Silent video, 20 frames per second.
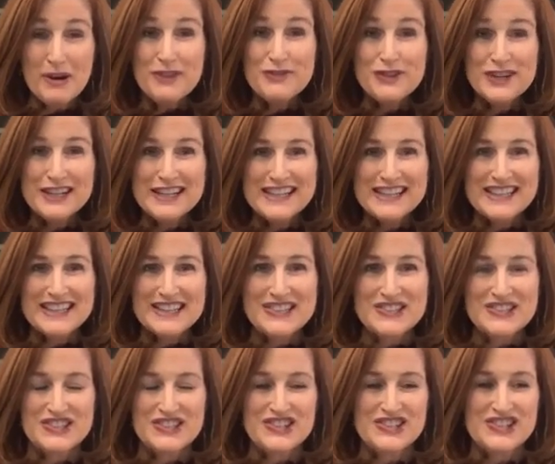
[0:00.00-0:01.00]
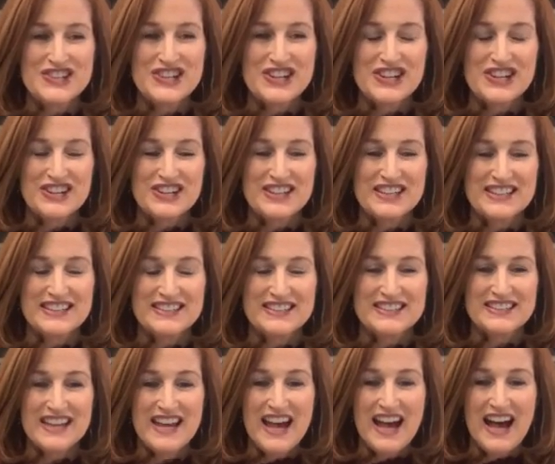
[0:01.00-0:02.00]
on my reading list this year
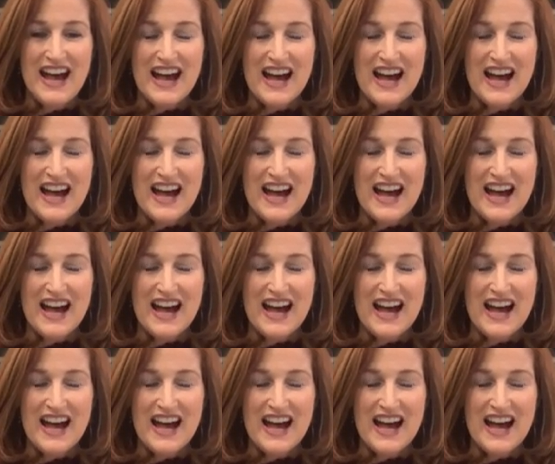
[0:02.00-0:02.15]
is